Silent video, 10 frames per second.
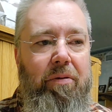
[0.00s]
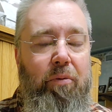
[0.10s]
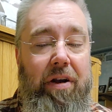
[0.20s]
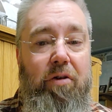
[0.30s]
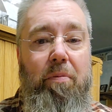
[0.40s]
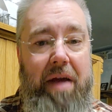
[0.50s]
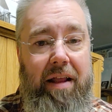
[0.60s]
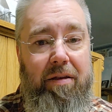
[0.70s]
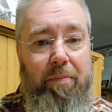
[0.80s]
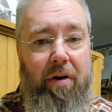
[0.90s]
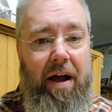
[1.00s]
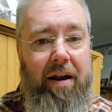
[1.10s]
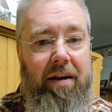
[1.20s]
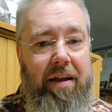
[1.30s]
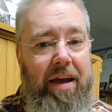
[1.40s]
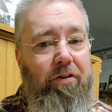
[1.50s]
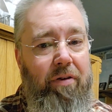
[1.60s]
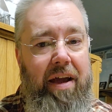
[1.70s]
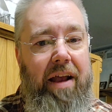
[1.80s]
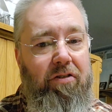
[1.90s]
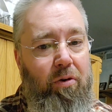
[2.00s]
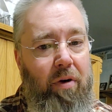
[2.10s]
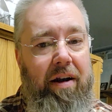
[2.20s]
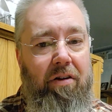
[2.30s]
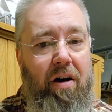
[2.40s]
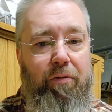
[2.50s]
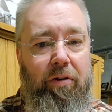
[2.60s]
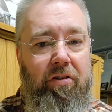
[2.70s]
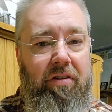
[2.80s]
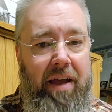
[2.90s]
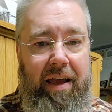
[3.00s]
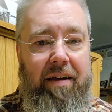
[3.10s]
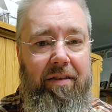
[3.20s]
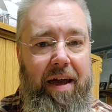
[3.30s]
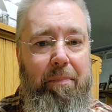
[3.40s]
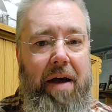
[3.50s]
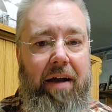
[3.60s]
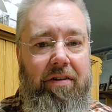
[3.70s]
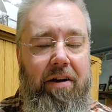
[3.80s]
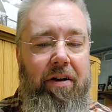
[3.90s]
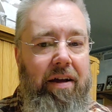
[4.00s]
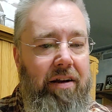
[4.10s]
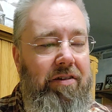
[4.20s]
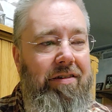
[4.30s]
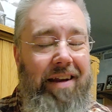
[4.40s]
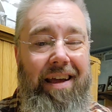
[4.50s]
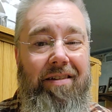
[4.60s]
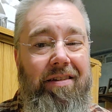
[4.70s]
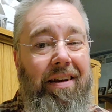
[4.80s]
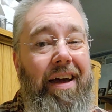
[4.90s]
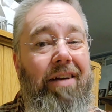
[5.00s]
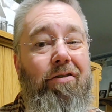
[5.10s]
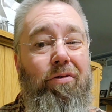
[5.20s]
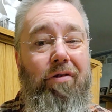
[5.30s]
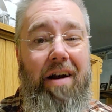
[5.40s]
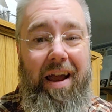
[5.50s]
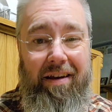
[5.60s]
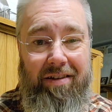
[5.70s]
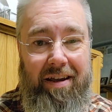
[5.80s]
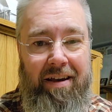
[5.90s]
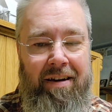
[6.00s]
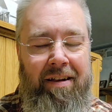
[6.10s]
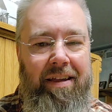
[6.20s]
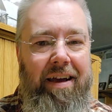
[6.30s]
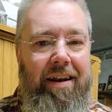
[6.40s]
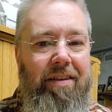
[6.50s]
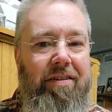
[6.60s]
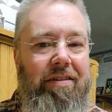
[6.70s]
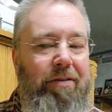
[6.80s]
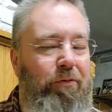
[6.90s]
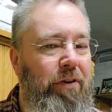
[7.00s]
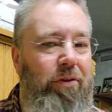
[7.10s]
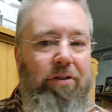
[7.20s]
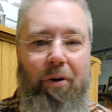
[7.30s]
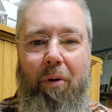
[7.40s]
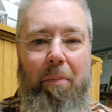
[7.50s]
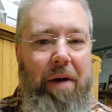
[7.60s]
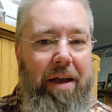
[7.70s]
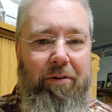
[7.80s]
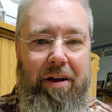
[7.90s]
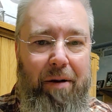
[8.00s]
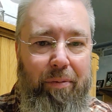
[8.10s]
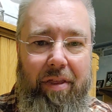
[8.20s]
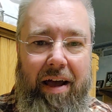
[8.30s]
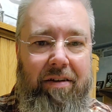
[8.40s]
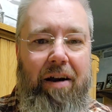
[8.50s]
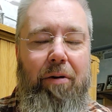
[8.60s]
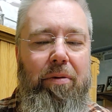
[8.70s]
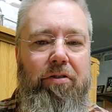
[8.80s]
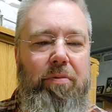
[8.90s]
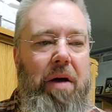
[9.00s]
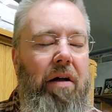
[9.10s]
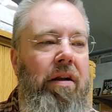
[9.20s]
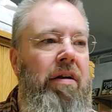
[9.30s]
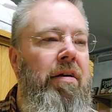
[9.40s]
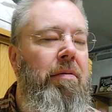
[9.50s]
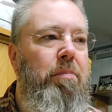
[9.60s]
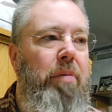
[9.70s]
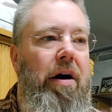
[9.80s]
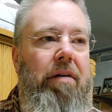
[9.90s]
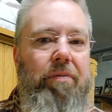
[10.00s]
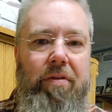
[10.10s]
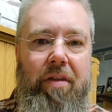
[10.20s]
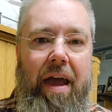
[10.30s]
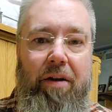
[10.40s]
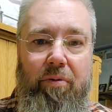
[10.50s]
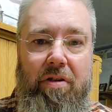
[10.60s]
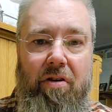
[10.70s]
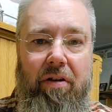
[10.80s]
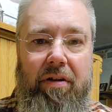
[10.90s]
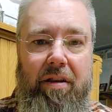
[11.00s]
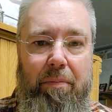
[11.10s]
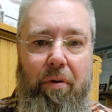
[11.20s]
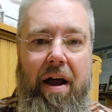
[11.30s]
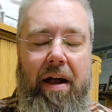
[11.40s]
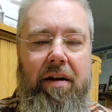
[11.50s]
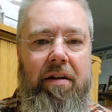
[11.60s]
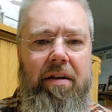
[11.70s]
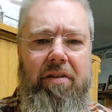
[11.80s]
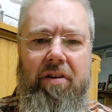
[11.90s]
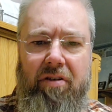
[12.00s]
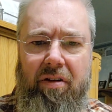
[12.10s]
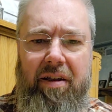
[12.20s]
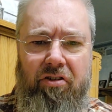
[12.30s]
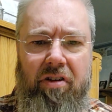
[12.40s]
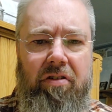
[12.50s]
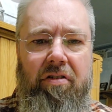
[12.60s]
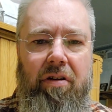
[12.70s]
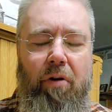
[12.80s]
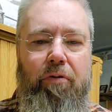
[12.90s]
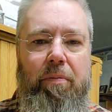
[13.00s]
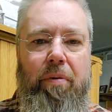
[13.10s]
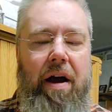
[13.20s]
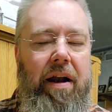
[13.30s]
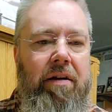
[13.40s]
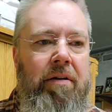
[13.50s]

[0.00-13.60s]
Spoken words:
when you make the bread, it creates quite an awful stink. That bacteria stinks like crazy, and it fills the whole bakery up with that terrible smell. But the end result in the bread is a delicious loaf of bread.